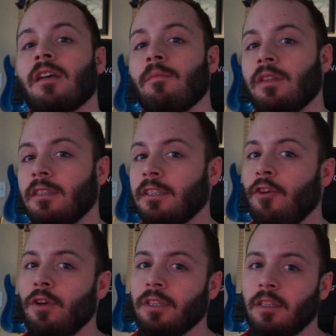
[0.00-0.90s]
up this
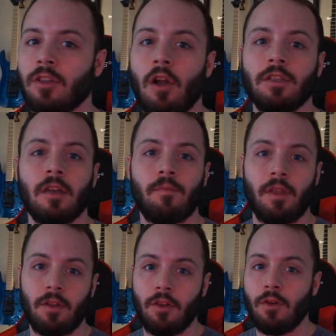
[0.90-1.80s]
series and starts
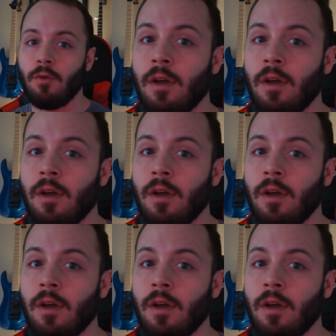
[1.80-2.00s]
something new,